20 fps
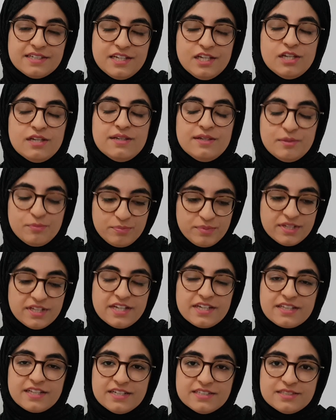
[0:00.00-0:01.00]
It be
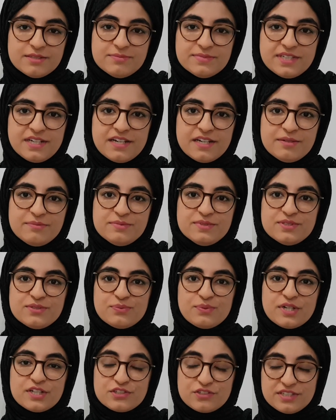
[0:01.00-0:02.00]
like that sometimes.
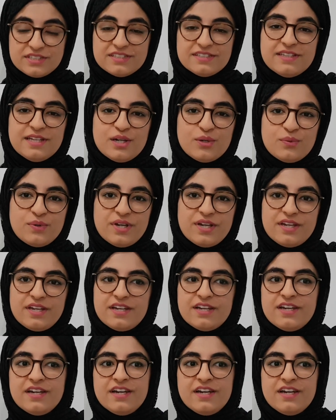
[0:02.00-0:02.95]
We are treated that way.